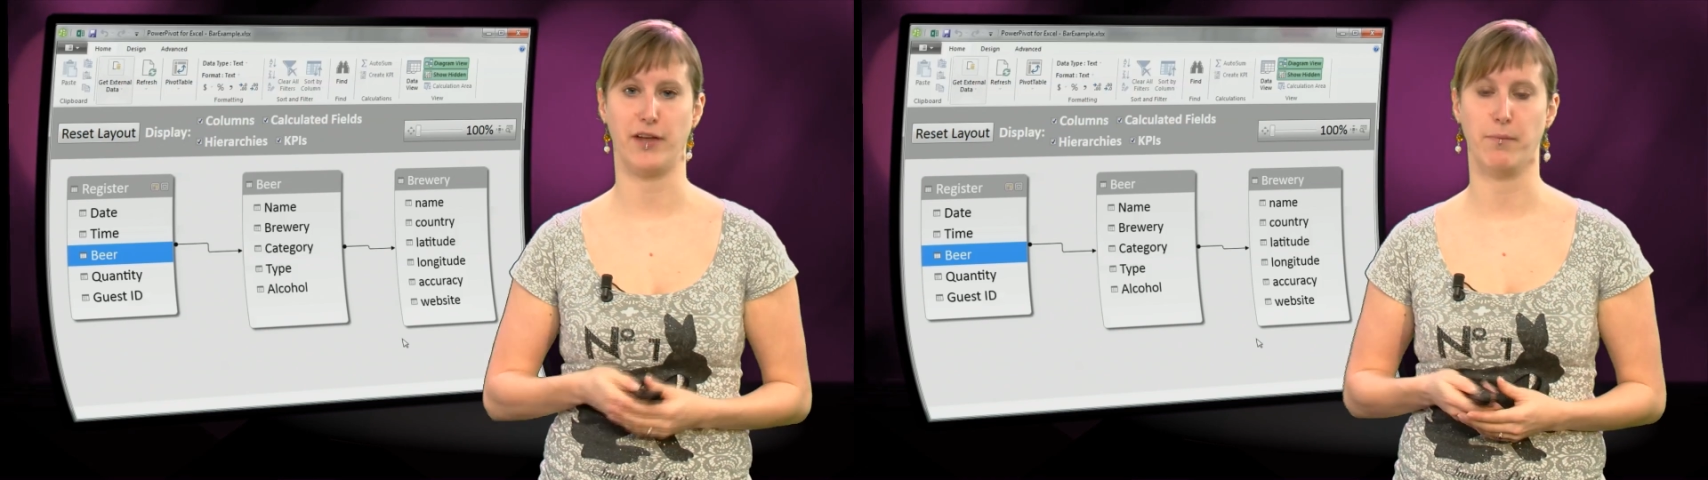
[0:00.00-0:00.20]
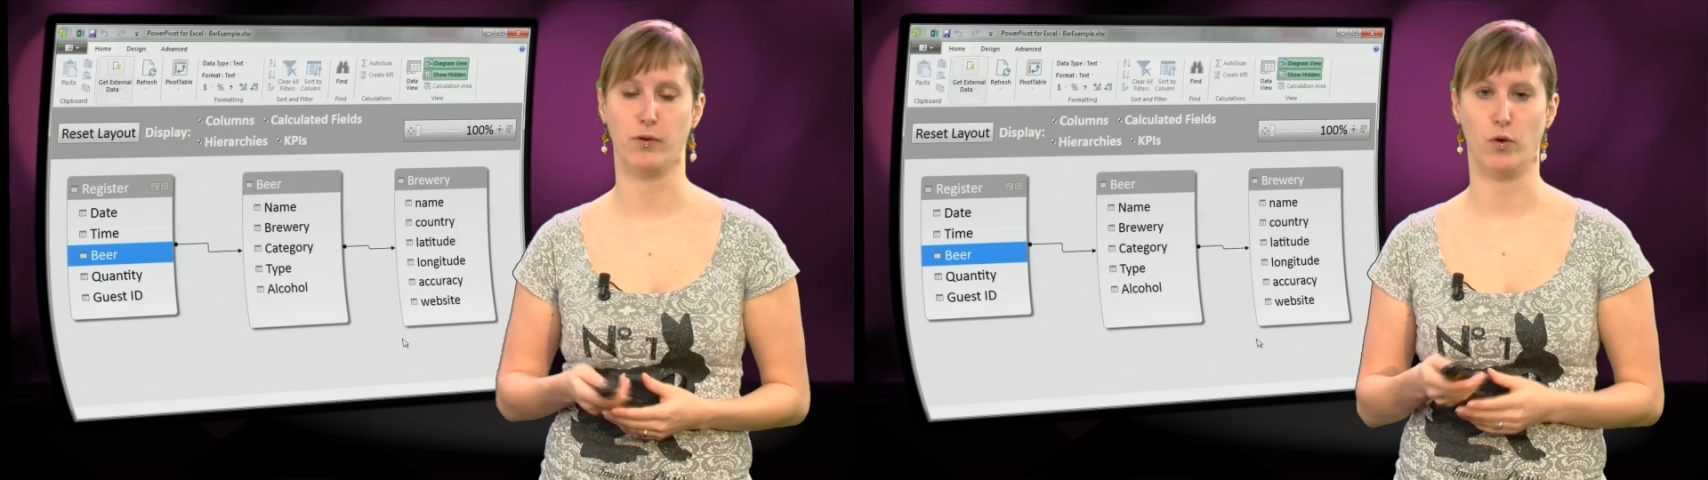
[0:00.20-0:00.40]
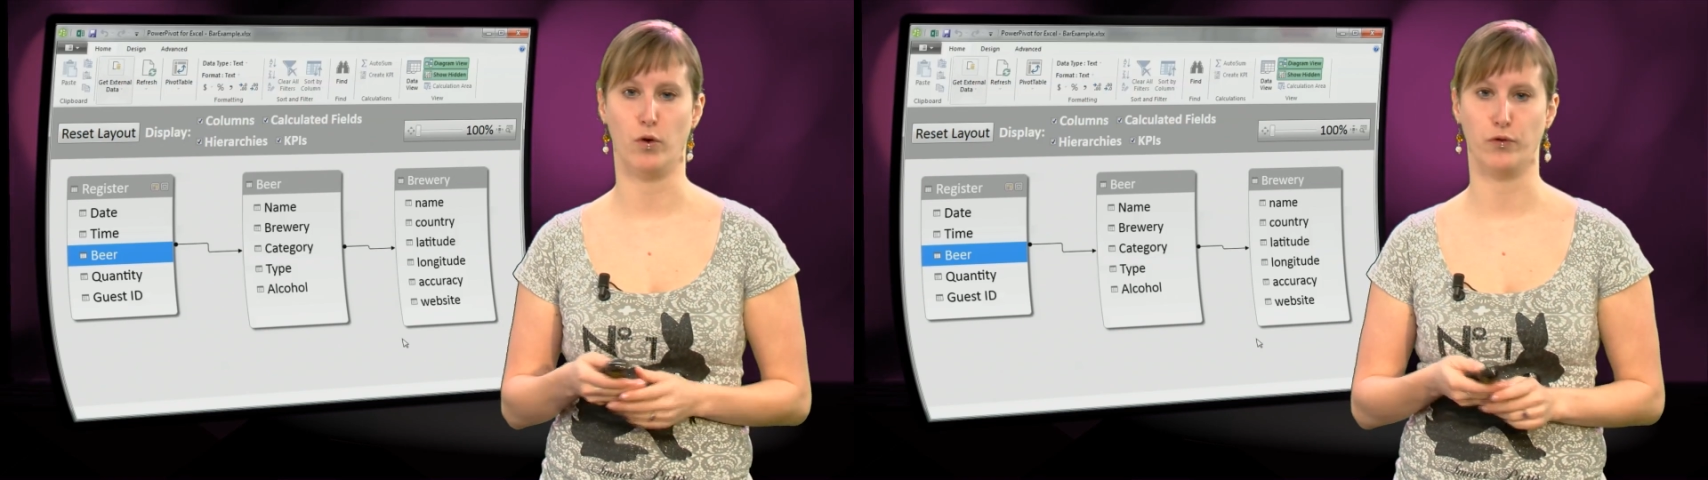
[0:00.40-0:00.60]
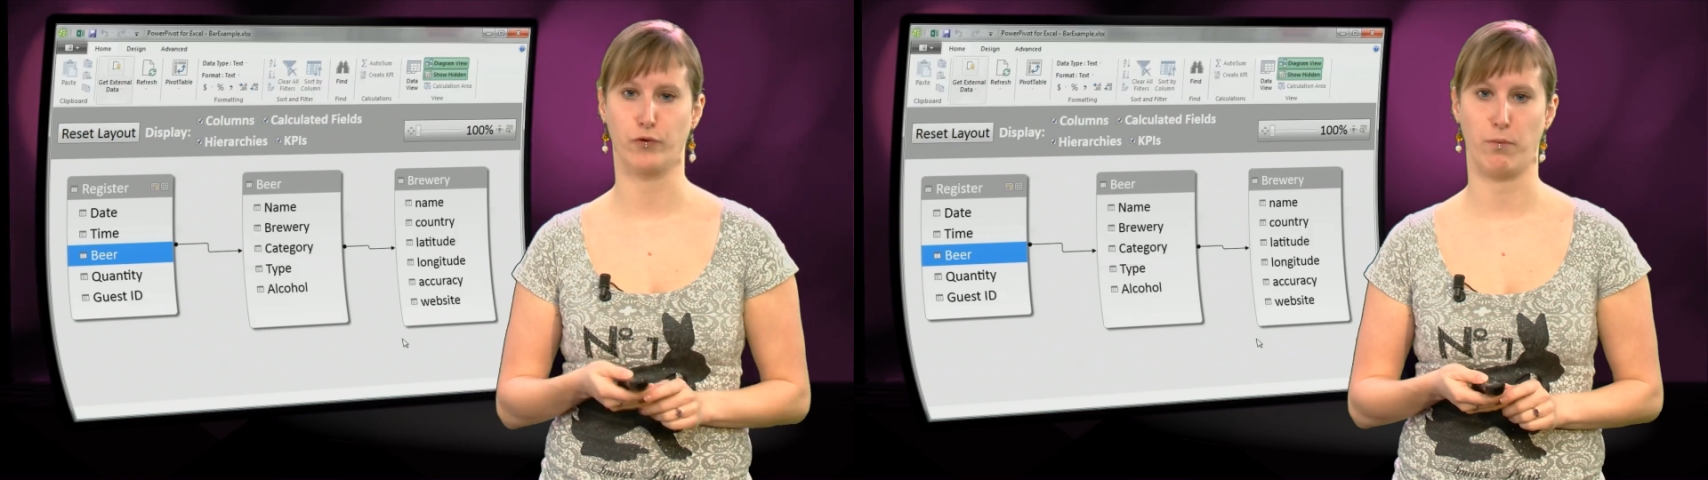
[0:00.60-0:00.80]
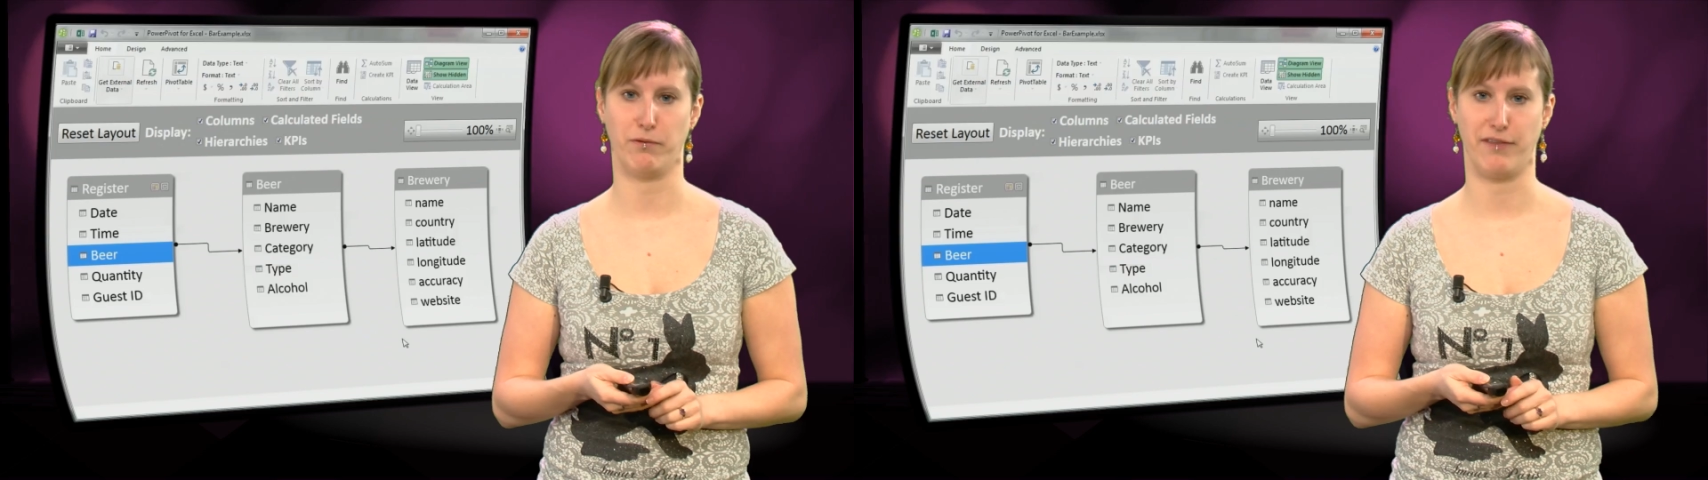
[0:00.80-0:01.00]
table on
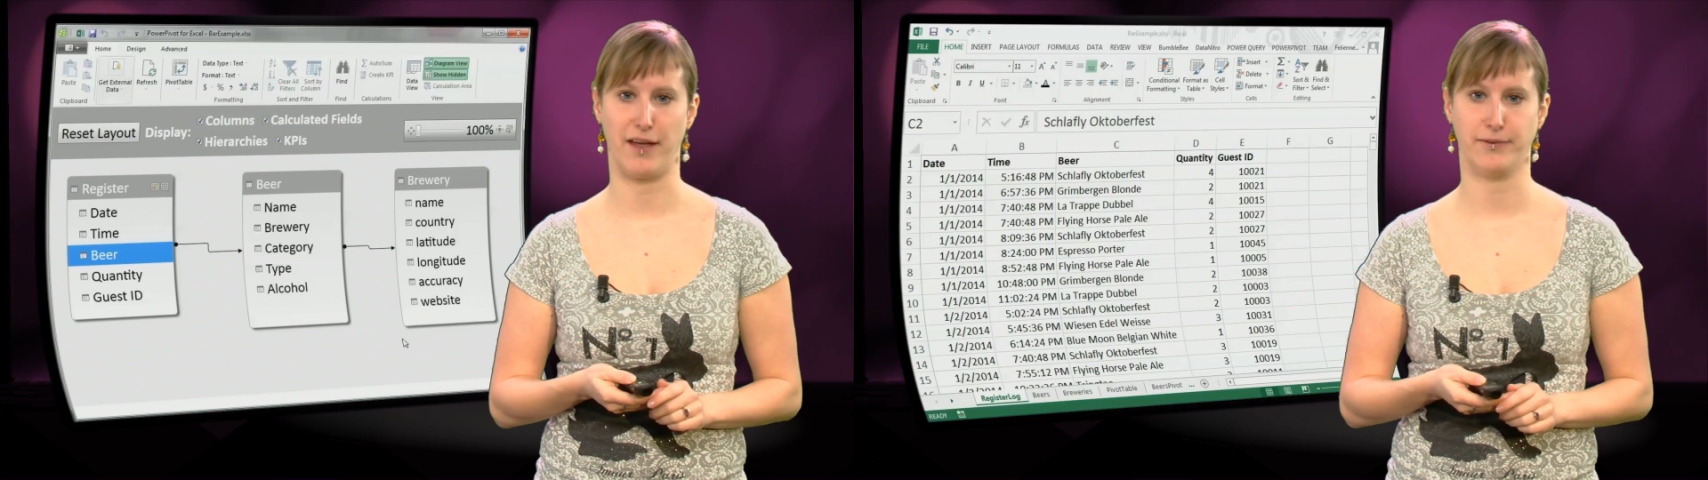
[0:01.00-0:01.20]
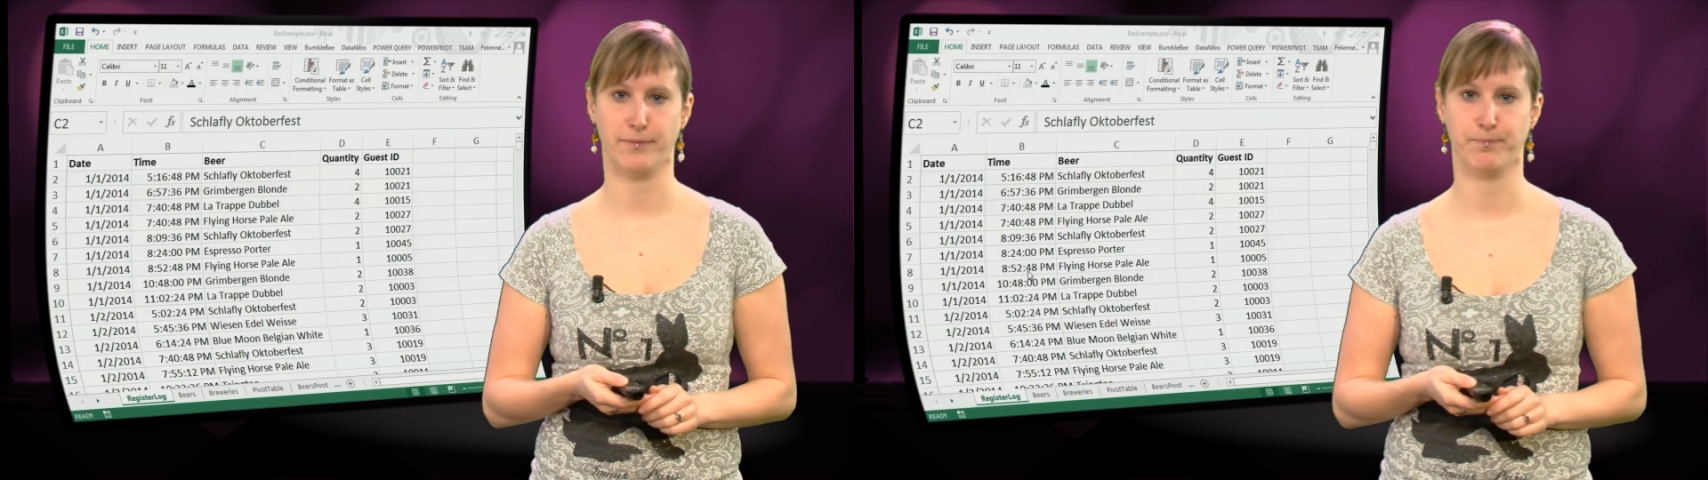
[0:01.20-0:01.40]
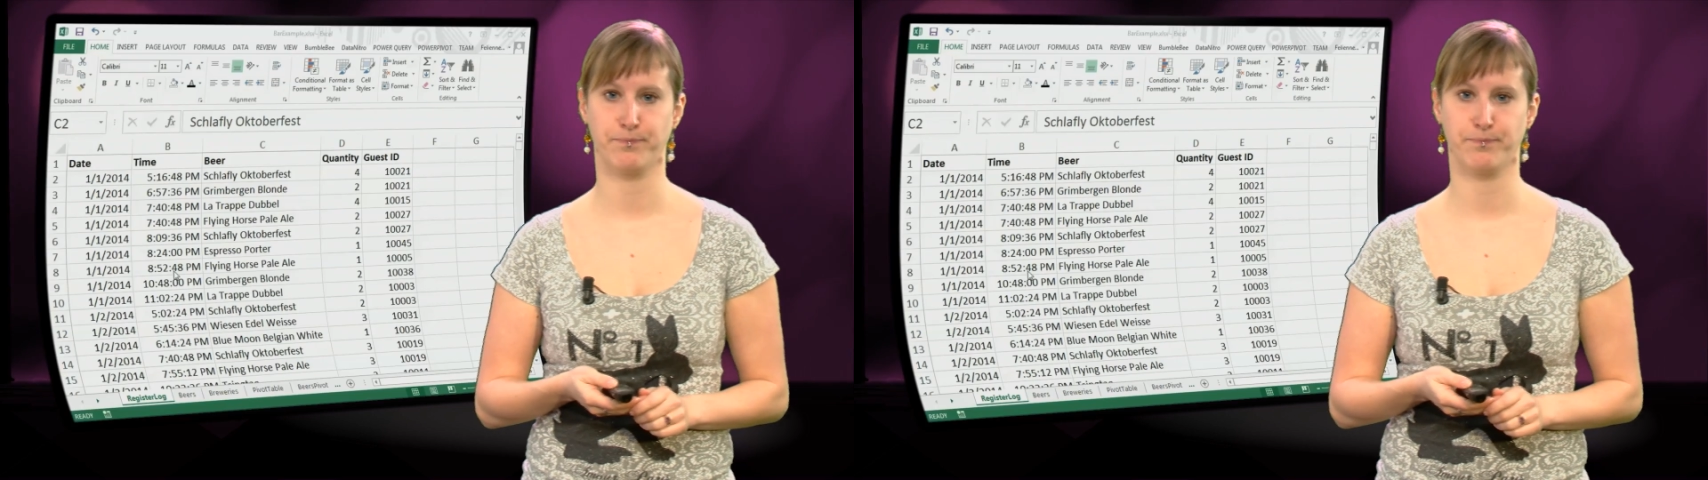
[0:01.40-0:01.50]
top of that.